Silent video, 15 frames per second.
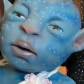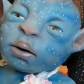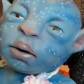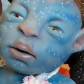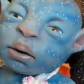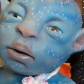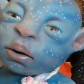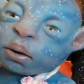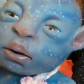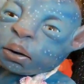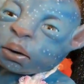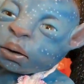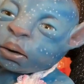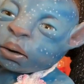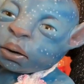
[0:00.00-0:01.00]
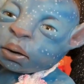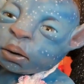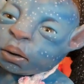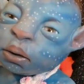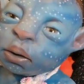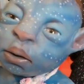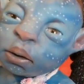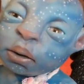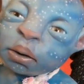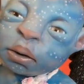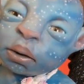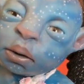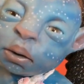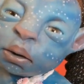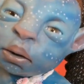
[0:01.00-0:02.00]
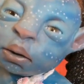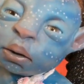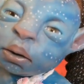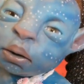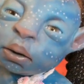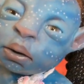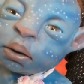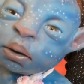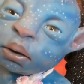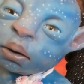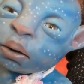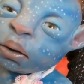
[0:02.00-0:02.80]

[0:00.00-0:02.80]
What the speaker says: coloured eyes, glass eyes.